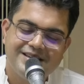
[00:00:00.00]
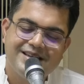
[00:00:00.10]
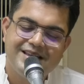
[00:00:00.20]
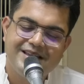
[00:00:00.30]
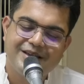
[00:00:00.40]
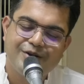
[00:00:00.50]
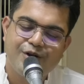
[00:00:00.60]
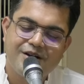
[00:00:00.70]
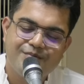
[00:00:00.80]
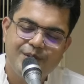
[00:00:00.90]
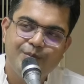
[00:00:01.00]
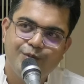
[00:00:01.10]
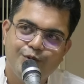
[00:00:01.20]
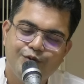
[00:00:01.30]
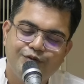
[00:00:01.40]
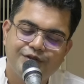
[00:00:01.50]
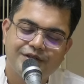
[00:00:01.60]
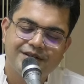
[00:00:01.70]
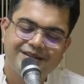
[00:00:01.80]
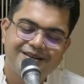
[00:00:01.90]
He cannot be
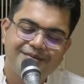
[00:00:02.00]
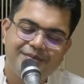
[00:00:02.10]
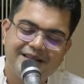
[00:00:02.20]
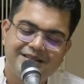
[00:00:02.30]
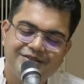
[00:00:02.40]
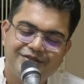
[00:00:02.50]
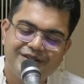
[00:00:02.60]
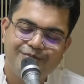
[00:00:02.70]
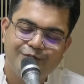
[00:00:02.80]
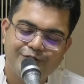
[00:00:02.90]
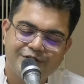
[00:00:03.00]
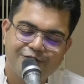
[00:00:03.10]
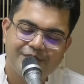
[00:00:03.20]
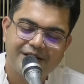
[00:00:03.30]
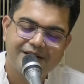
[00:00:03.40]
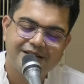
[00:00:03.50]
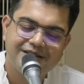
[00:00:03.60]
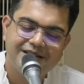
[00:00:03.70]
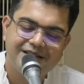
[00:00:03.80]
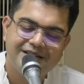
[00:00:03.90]
moved by the three modes of
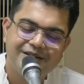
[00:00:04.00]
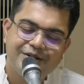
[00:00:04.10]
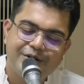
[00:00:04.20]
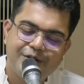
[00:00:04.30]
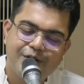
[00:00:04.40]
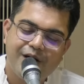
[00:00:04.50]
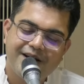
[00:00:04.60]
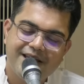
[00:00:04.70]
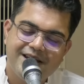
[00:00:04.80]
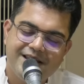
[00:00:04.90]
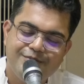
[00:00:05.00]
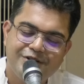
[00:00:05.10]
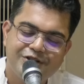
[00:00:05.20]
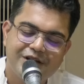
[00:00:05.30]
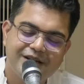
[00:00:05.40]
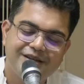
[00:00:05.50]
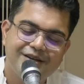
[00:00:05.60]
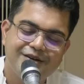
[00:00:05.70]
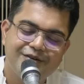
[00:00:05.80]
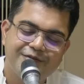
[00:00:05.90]
Prakriti, nor can he be
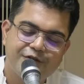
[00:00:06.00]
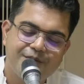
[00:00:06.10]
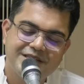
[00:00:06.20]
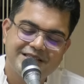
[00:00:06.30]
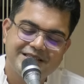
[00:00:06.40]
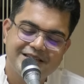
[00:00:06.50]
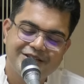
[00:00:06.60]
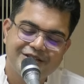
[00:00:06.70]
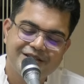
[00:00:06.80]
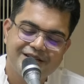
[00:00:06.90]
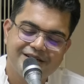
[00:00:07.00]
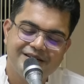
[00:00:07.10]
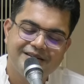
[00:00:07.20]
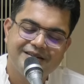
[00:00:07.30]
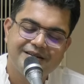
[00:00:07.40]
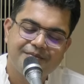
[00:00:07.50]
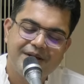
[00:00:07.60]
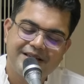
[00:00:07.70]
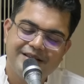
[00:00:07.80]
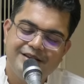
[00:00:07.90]
shaken from his station
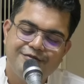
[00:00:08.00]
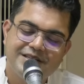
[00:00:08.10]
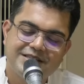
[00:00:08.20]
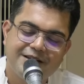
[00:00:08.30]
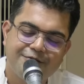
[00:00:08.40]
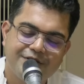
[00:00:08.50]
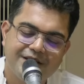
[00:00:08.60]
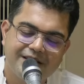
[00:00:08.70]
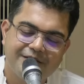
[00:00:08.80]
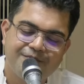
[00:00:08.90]
by grief and suffering.